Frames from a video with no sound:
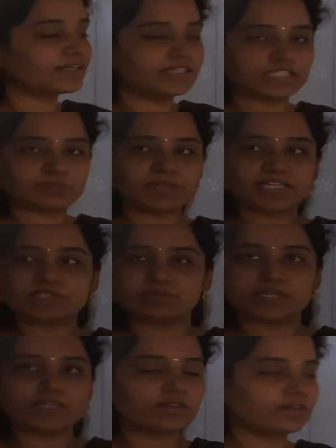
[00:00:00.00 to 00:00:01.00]

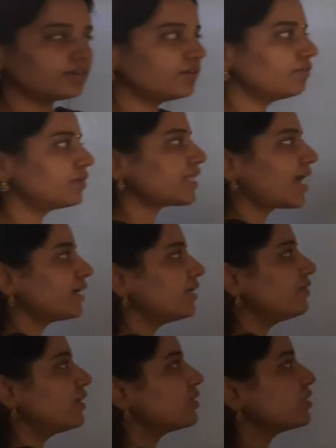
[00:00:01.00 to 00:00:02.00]
displacement. What is the angular
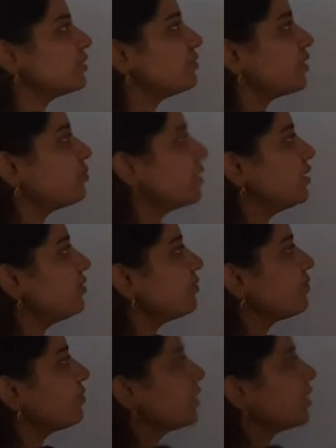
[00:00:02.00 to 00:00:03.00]
velocity formula?
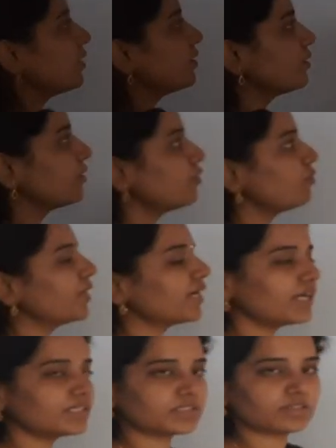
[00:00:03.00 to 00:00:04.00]

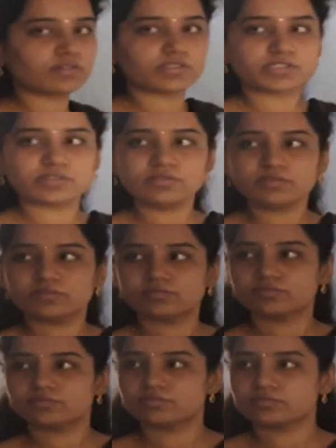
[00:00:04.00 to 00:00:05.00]
Omega is equals to,
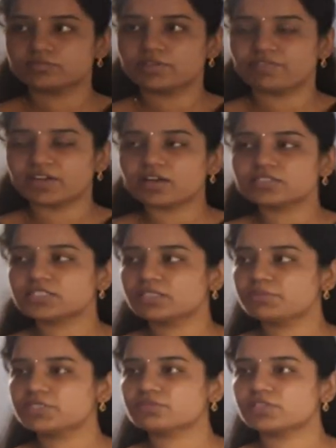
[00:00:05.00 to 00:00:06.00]
velocity
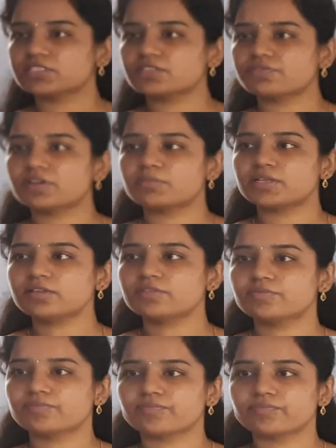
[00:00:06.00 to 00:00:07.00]
means what is the formula?
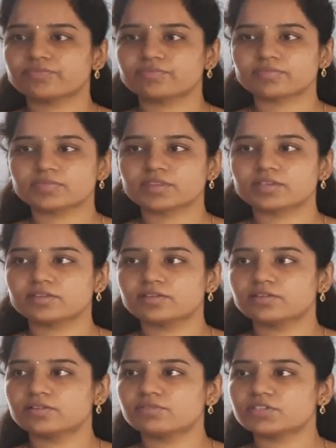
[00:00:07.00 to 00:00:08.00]

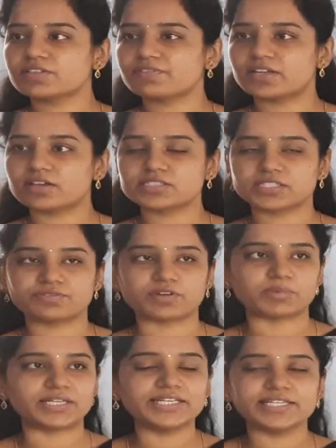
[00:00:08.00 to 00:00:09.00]
What is the velocity
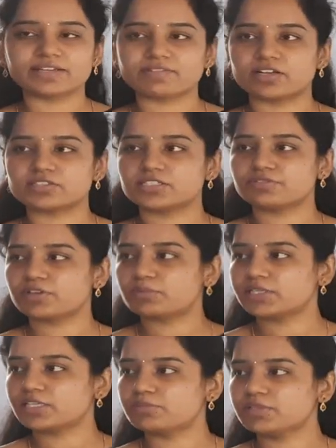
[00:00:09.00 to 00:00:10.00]
formula? Linear velocity
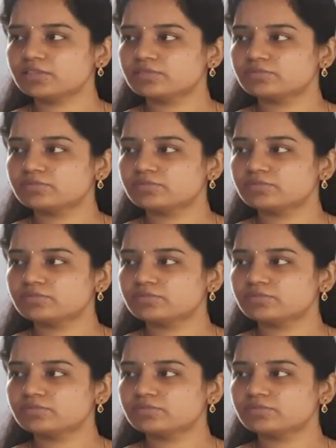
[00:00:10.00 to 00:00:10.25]
formula, tell me.